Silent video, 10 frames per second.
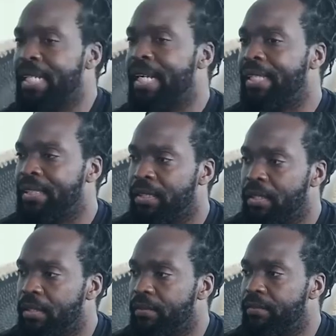I just
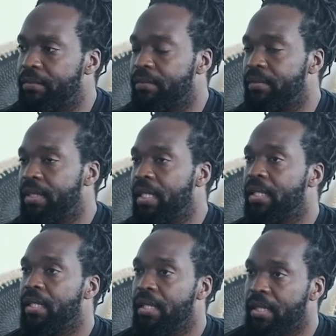love
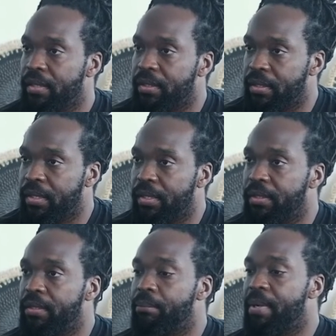technique and seeing
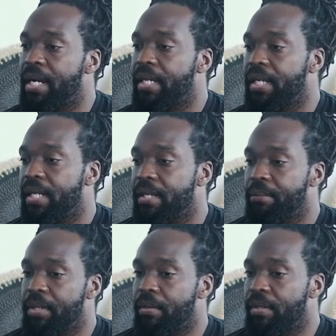somebody in the
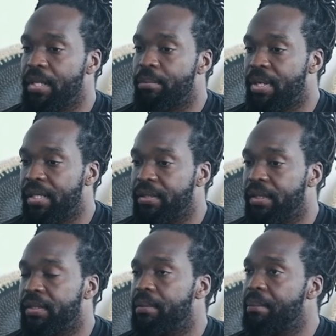middle of their
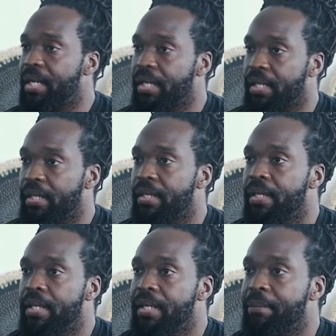process and making
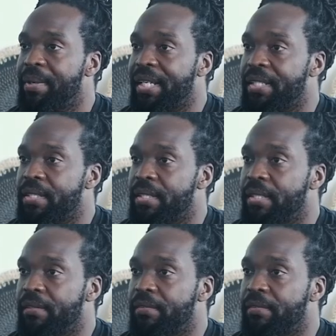making stuff.